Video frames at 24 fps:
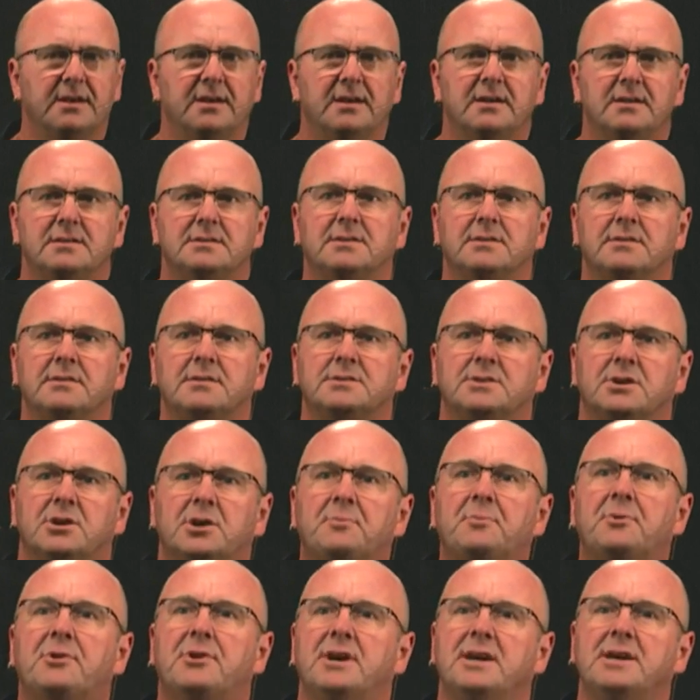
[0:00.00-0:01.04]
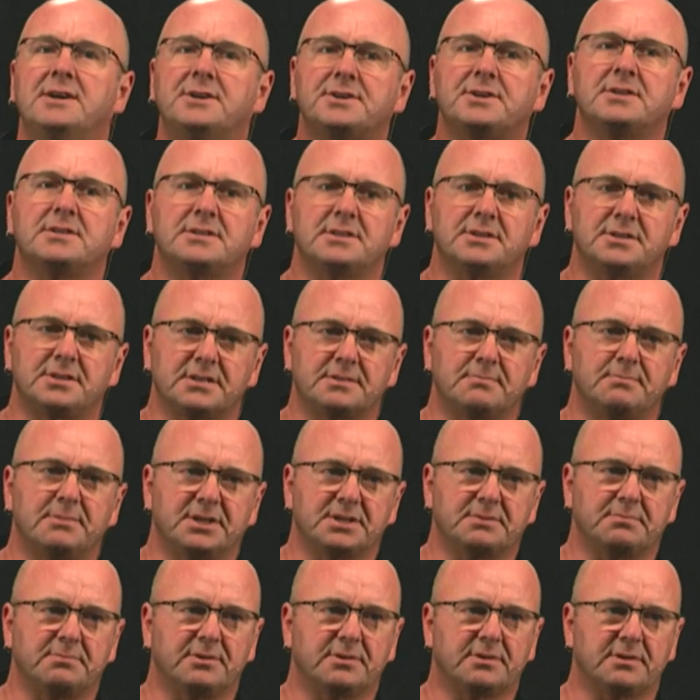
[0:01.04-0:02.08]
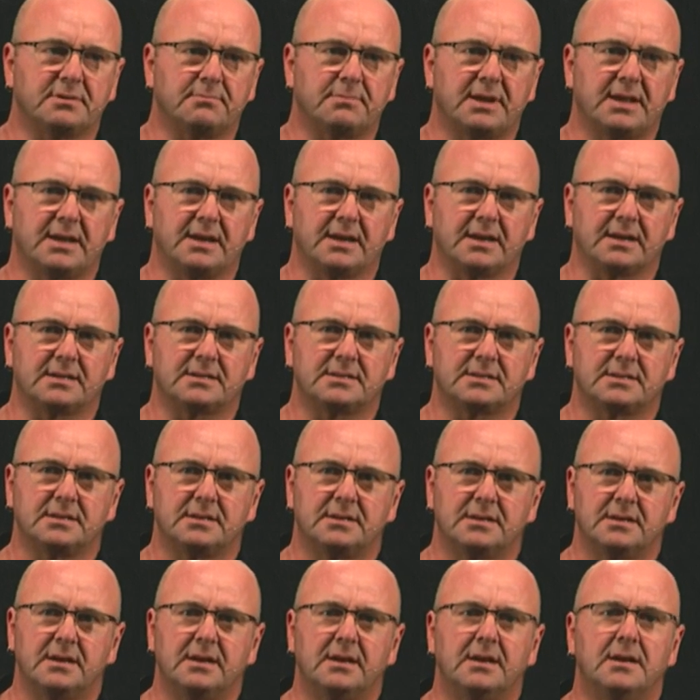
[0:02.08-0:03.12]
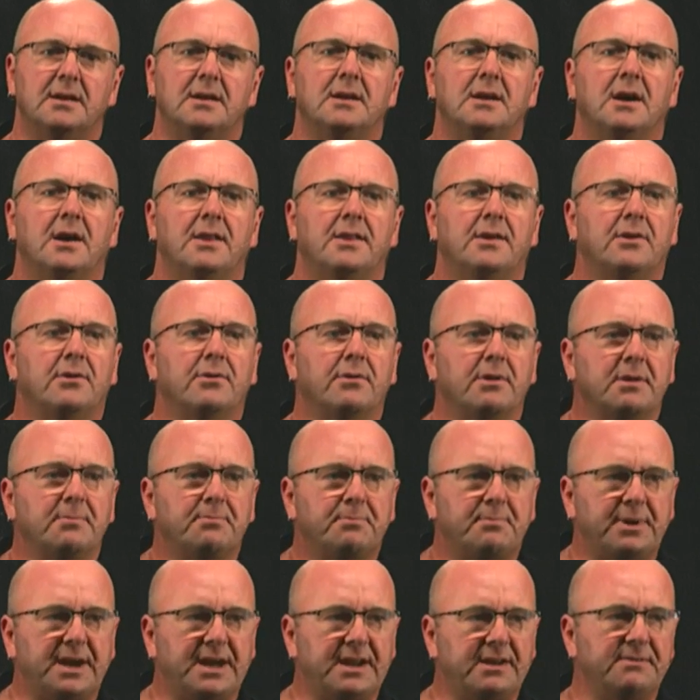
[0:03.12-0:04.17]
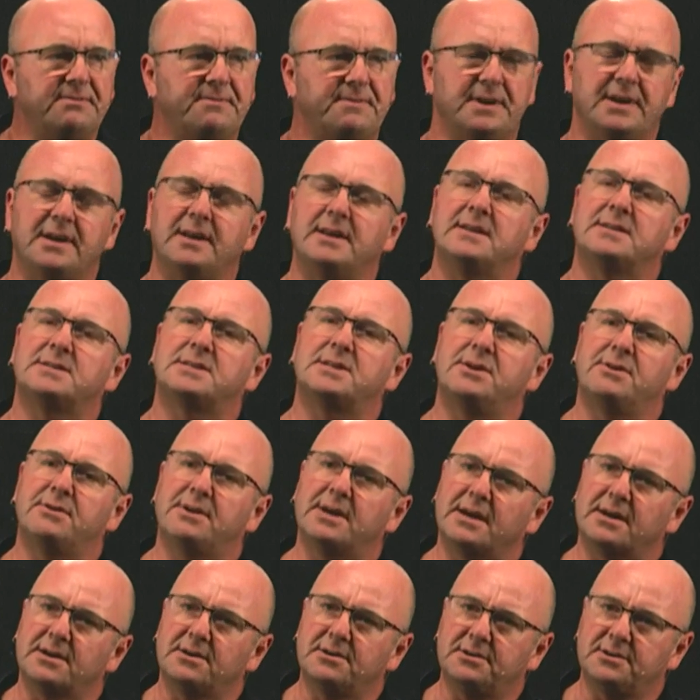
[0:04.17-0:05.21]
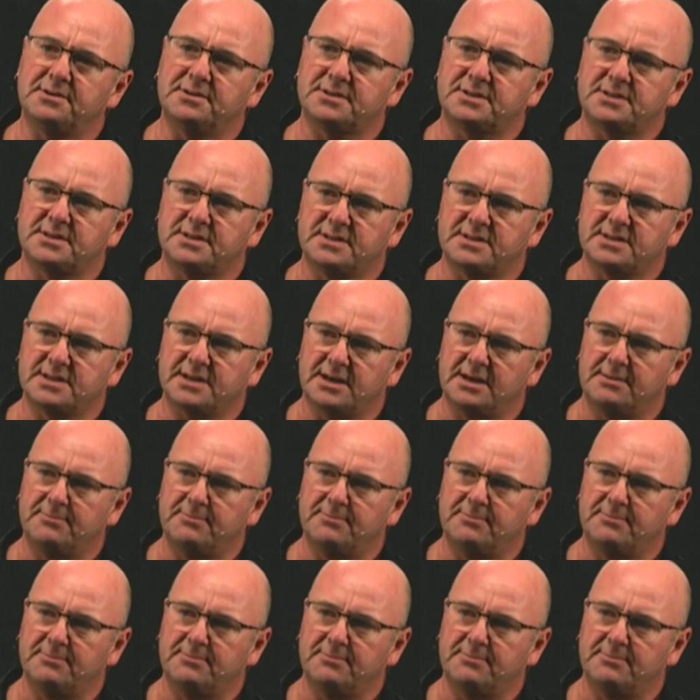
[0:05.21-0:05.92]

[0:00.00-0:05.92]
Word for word: So those operations are just much more complex. And the only benefit is that you get constant time